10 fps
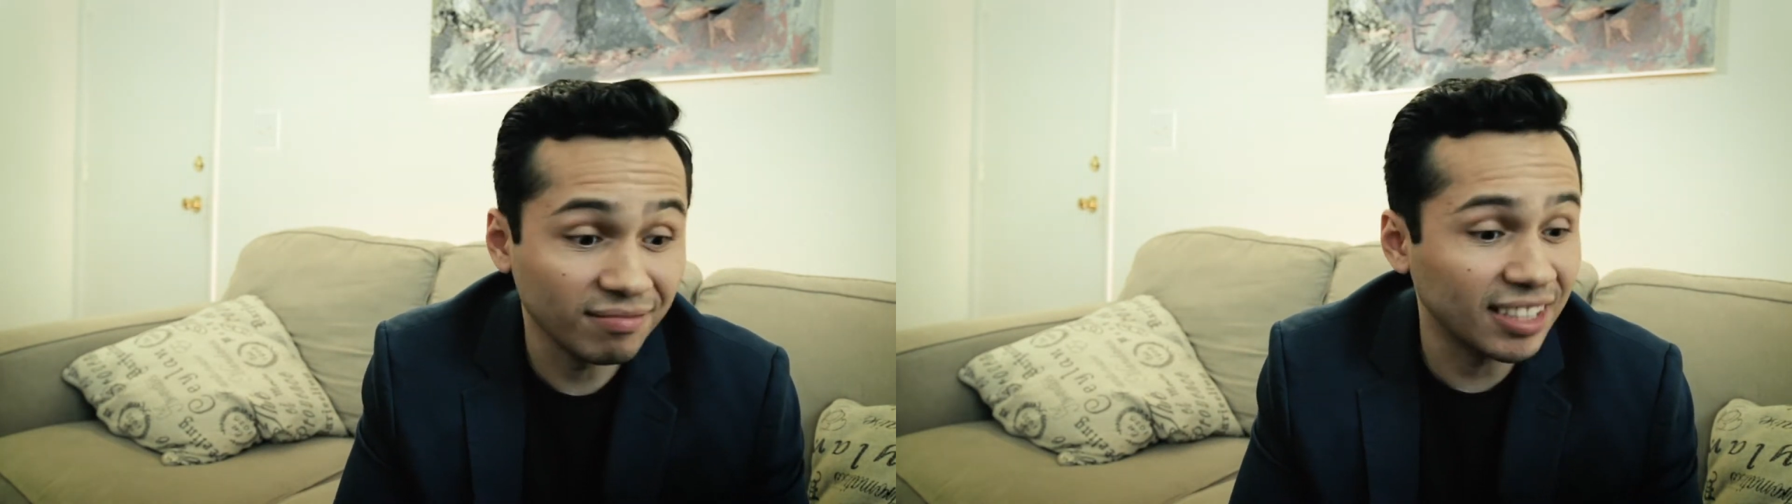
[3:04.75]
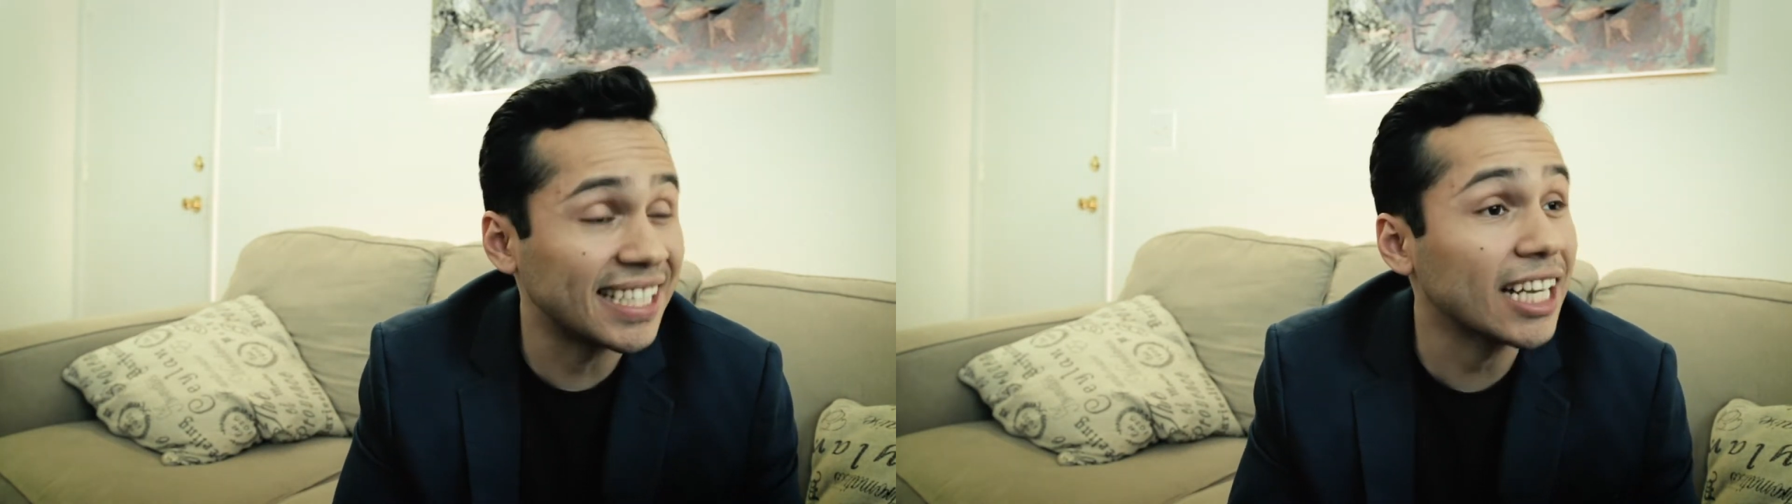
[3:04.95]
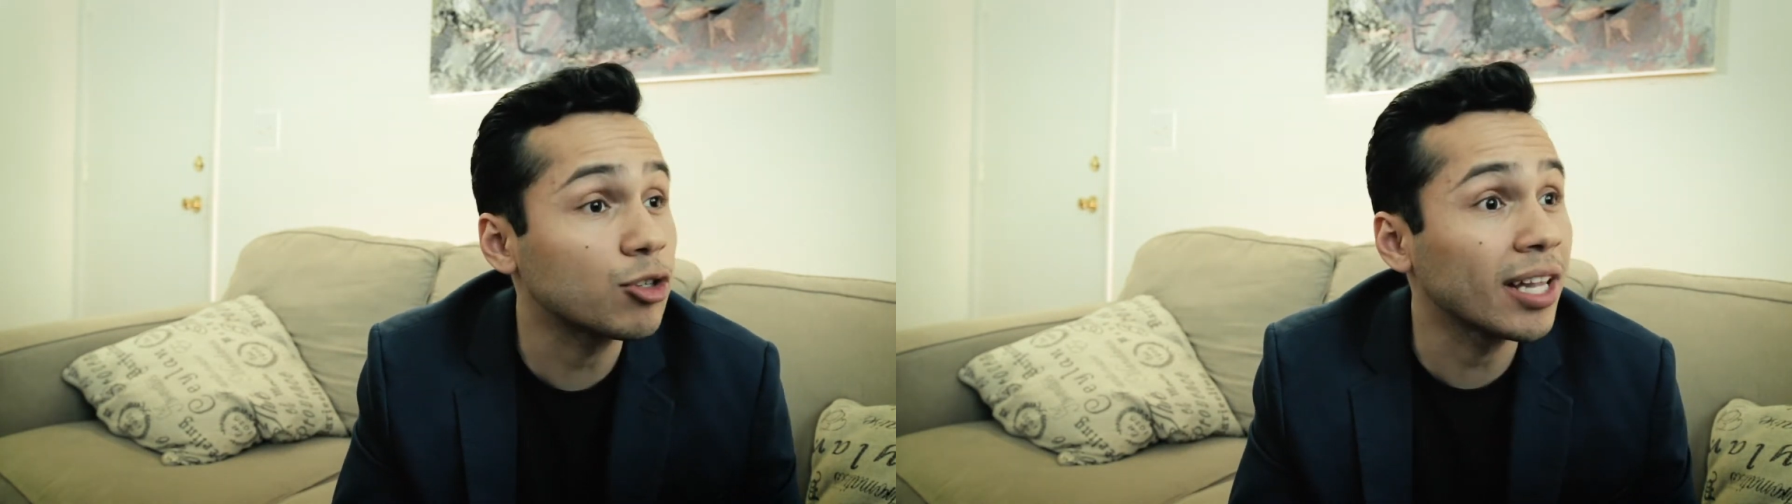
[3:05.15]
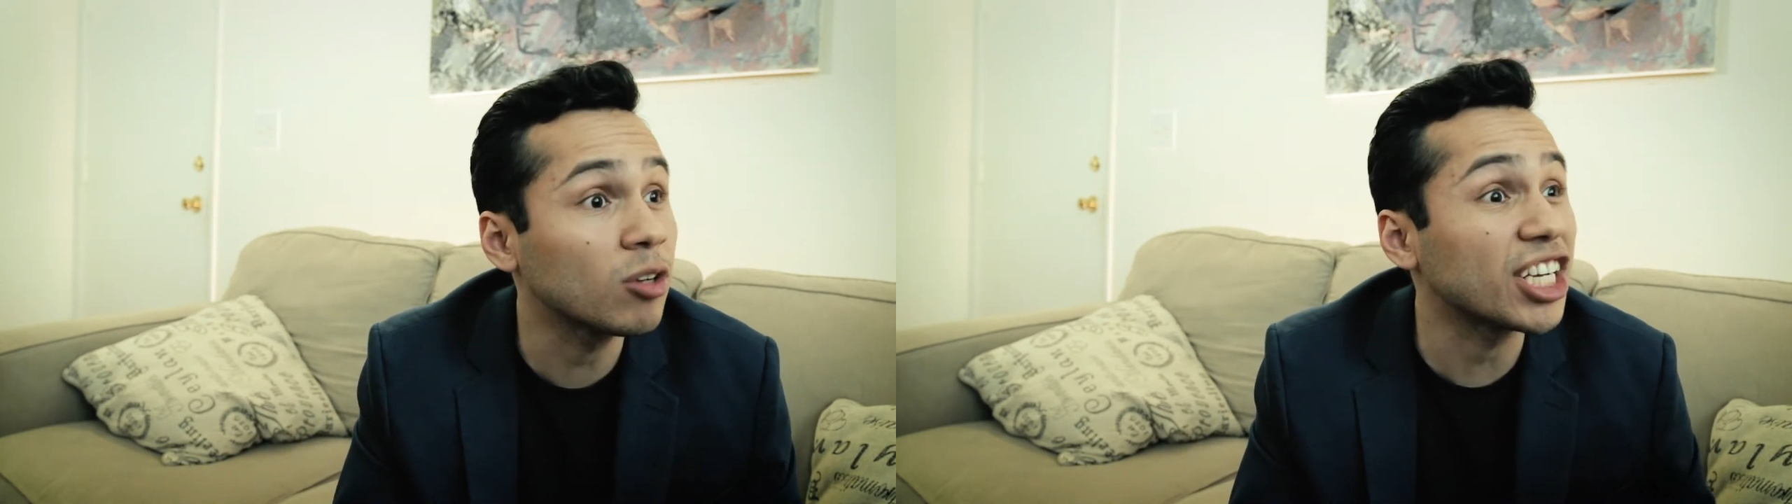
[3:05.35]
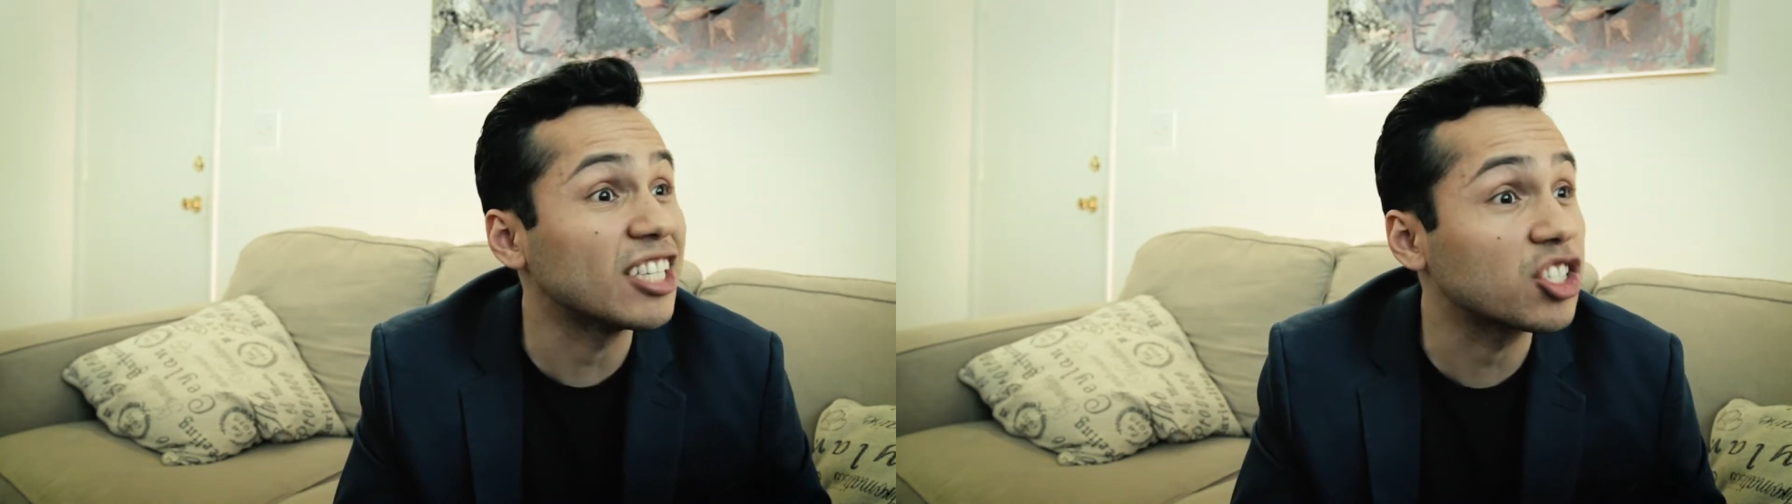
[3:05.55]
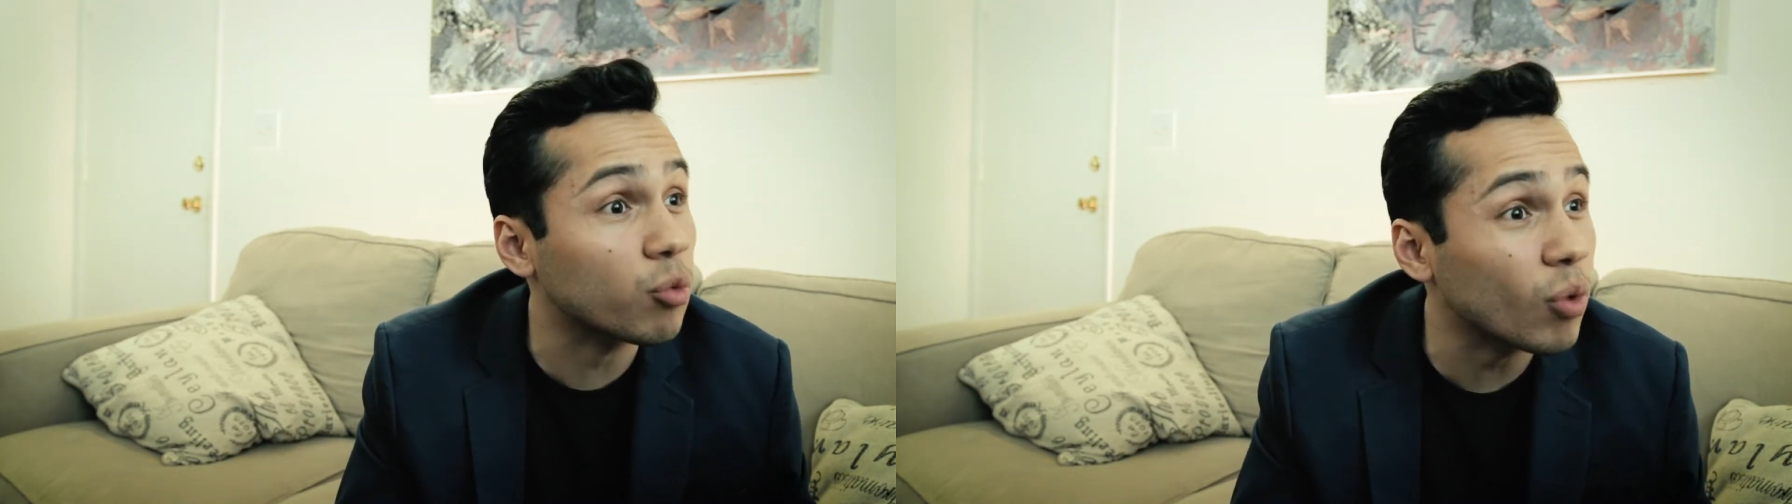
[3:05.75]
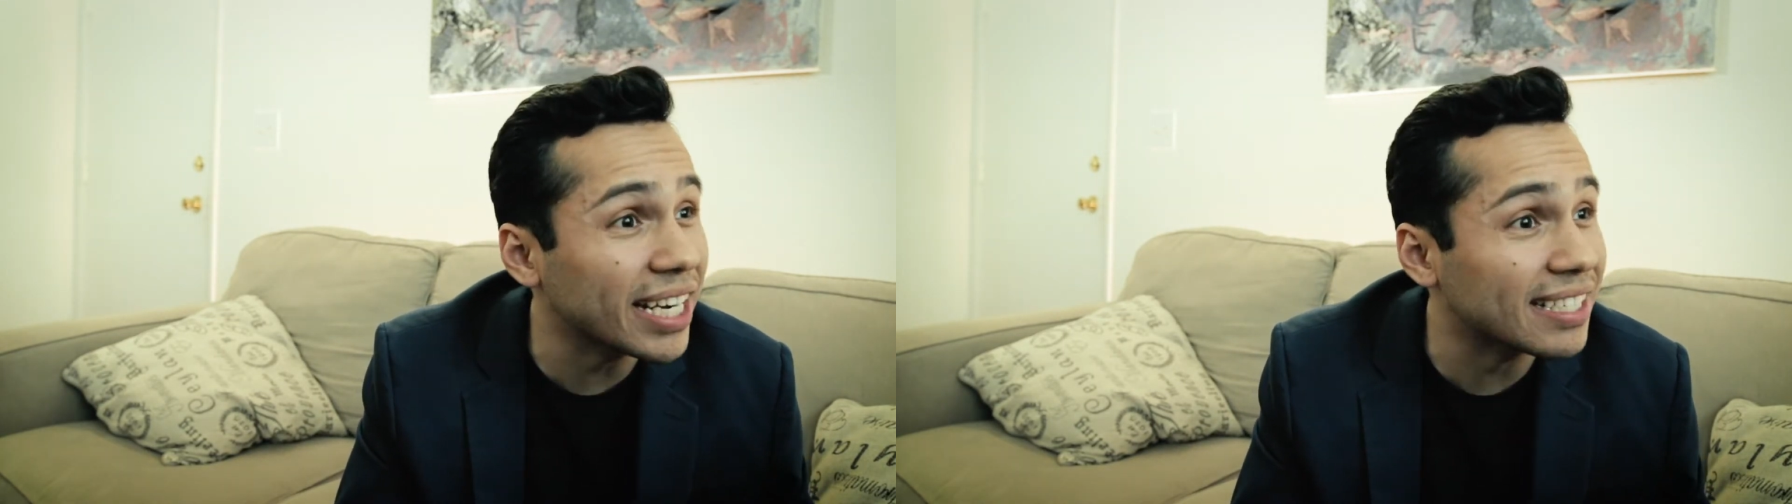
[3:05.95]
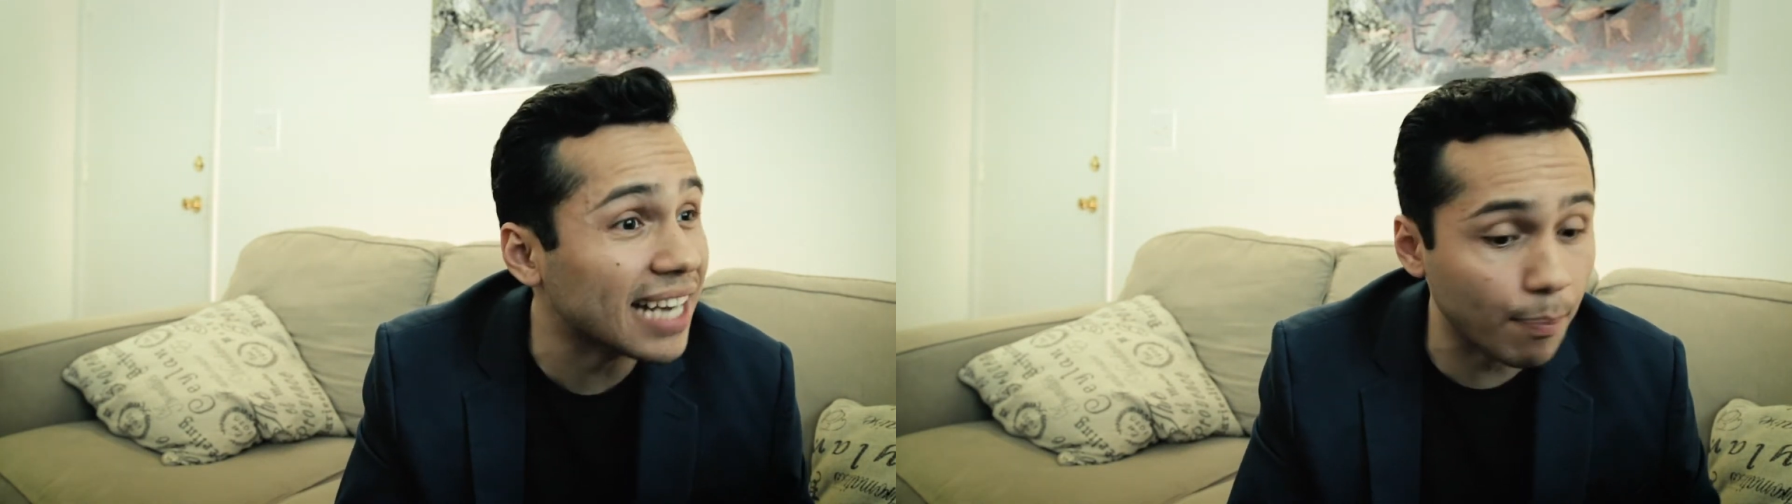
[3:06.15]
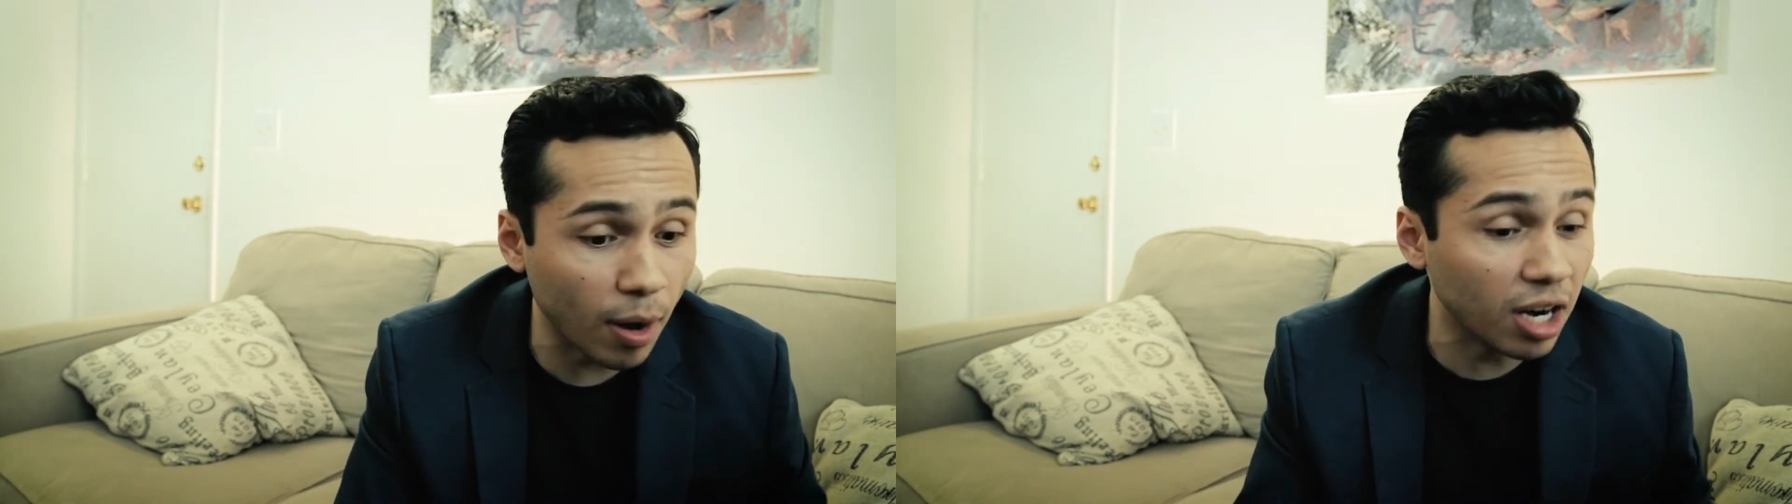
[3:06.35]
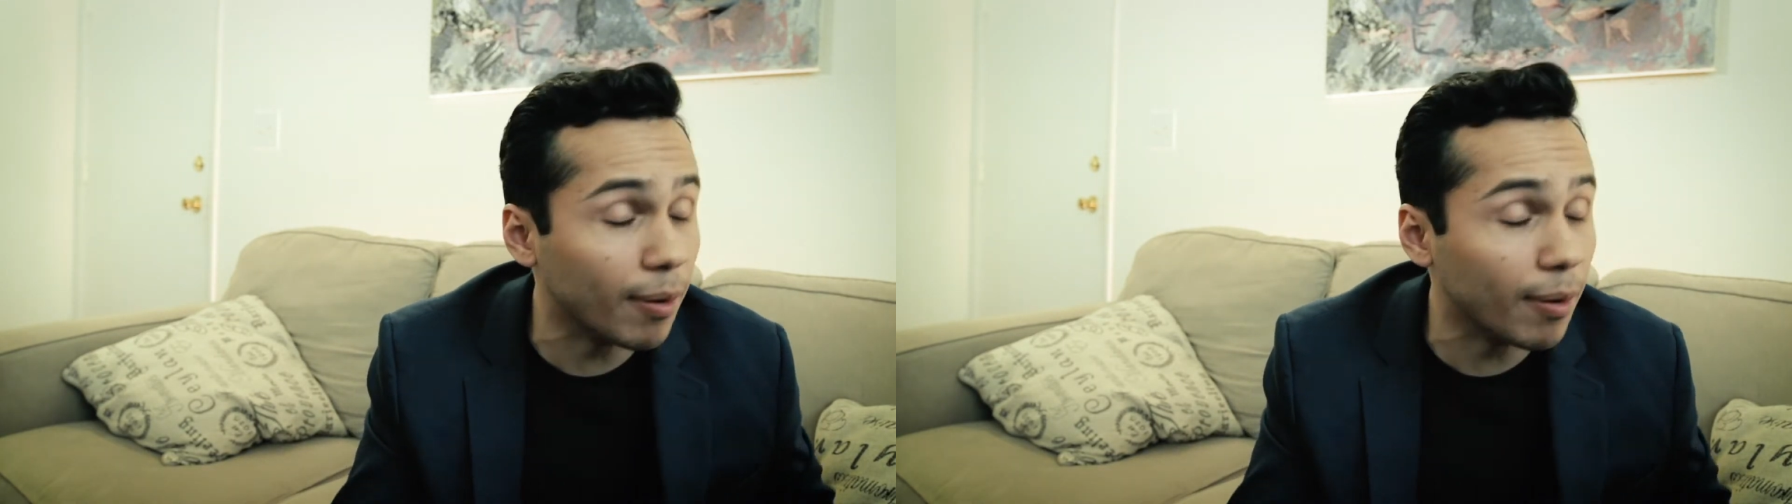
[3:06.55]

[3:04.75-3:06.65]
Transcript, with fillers: The Tetra Lounge, it's great. I bought it